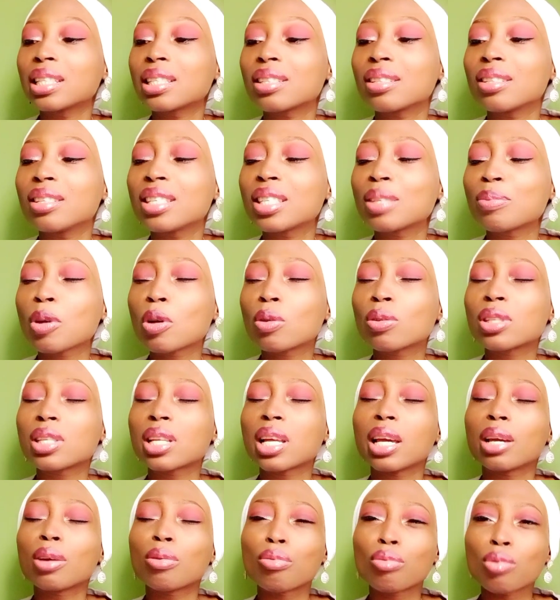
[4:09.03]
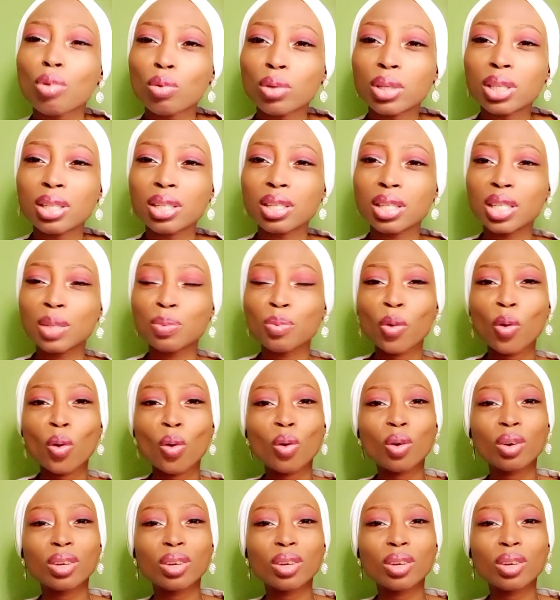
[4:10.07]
it smells like roses, but a